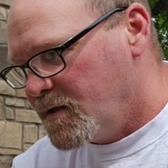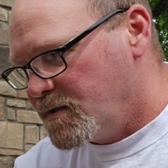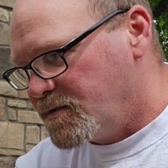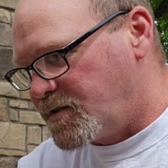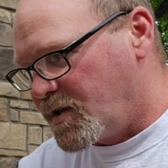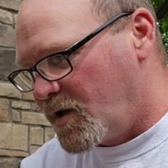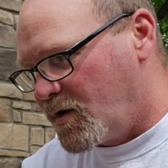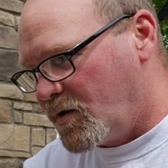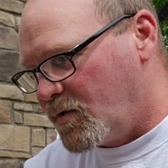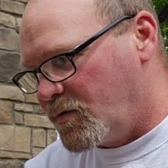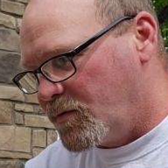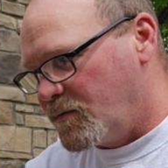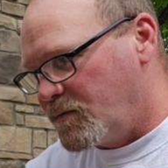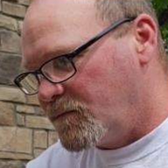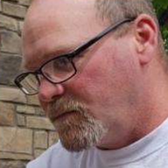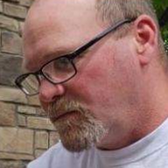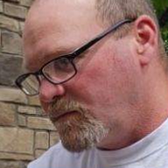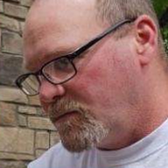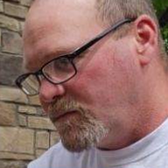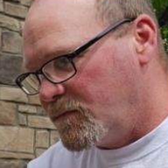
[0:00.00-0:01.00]
So,
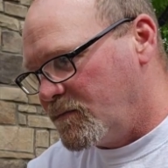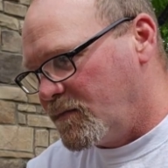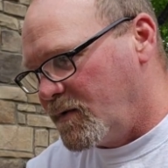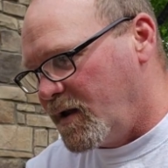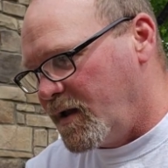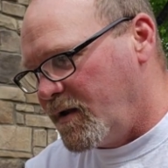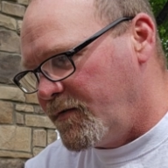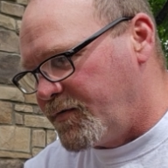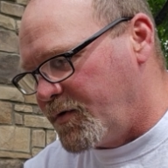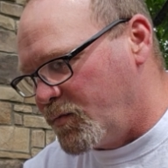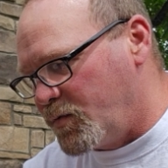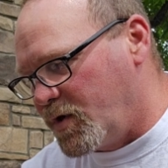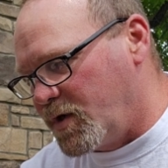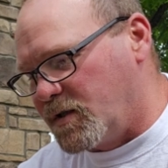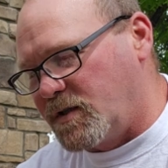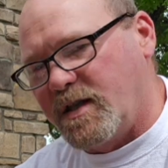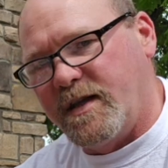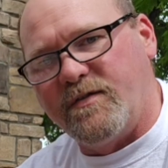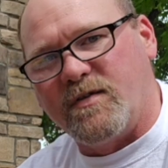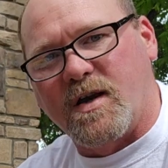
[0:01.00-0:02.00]
if you
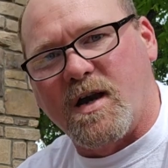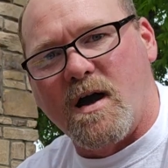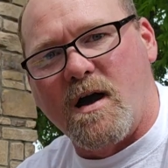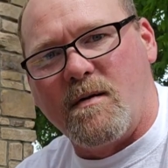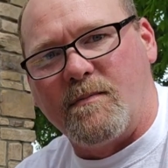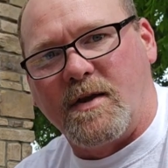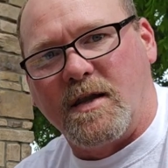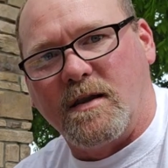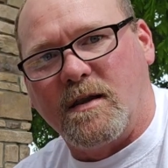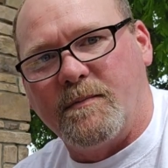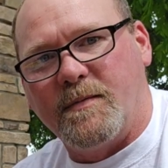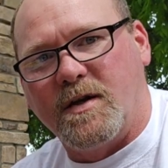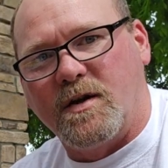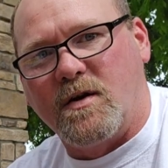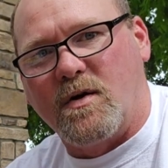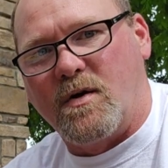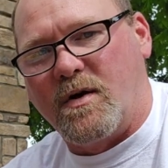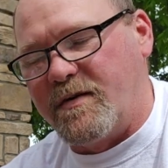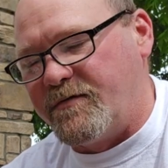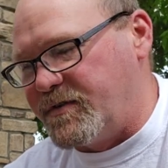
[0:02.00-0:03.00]
would, leave a comment. Let me
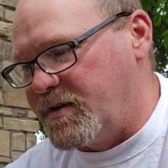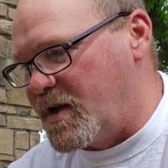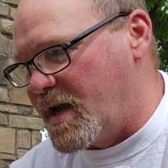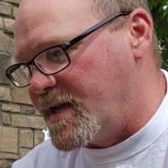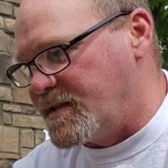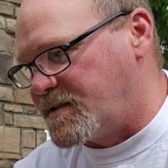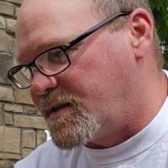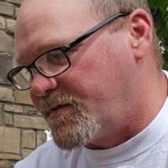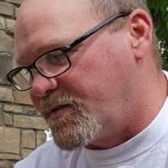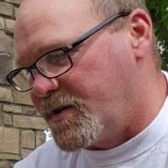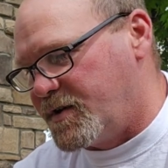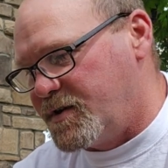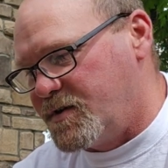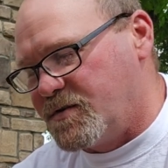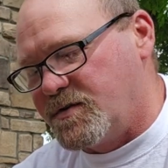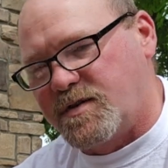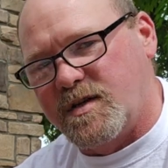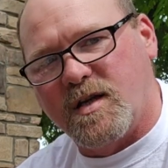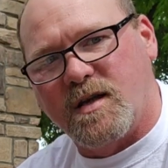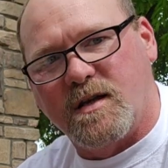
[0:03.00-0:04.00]
know, have you guys ever
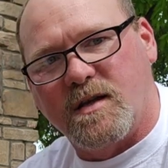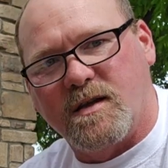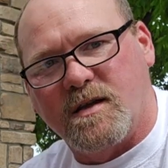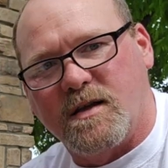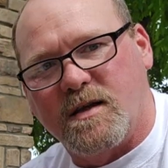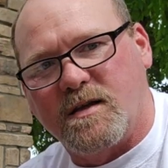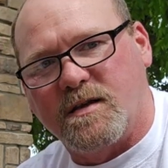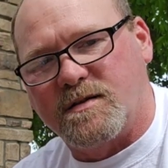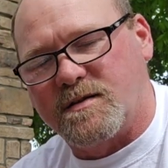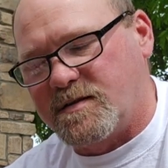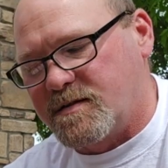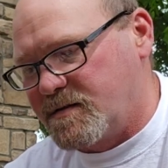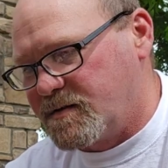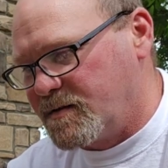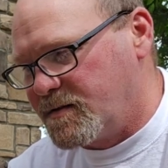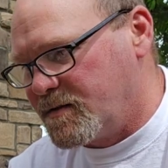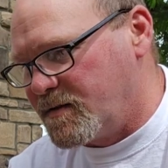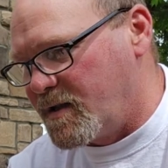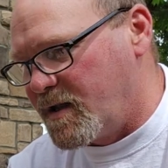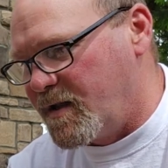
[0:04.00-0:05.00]
used any of this?
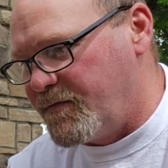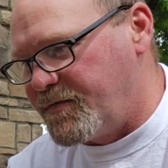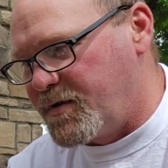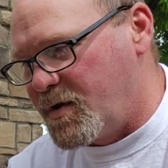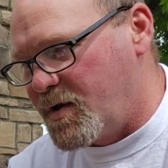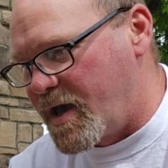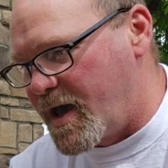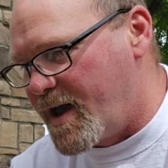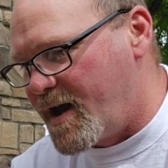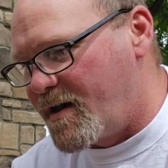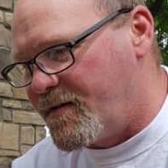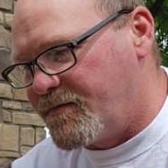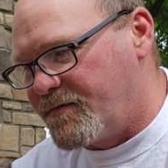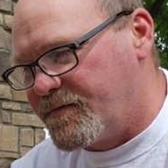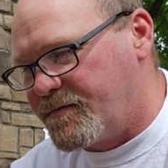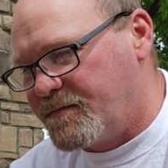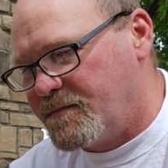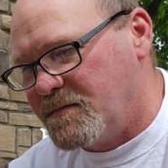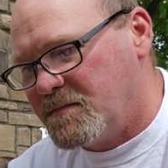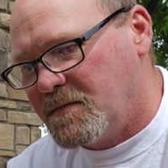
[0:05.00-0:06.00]
If you have,
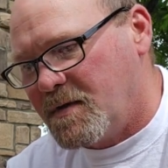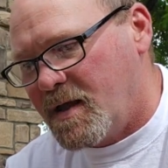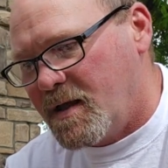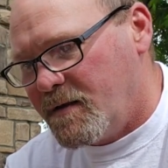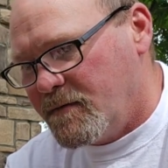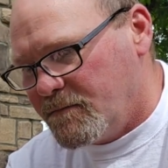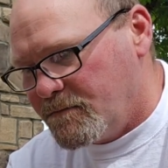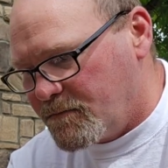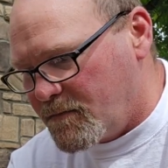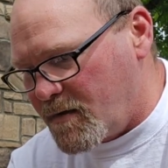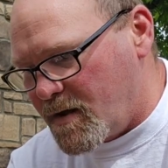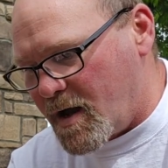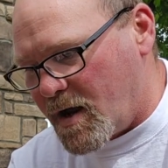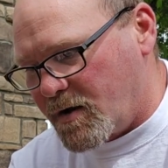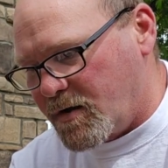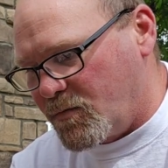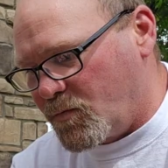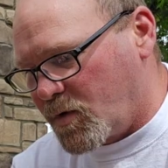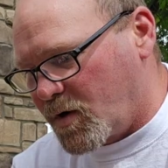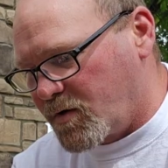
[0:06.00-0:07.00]

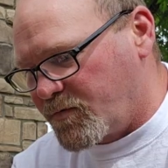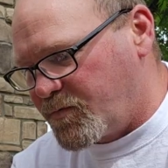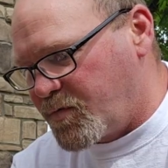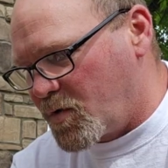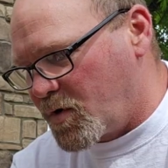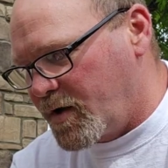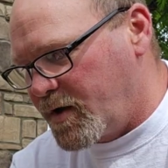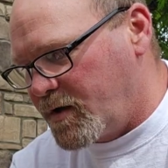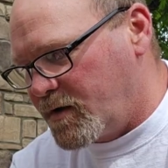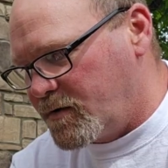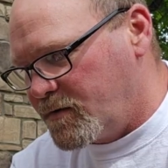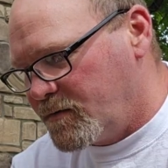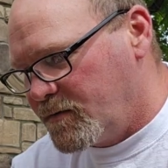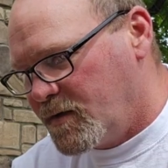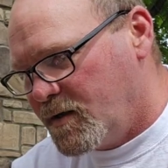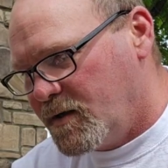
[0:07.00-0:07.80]
how'd it work for you?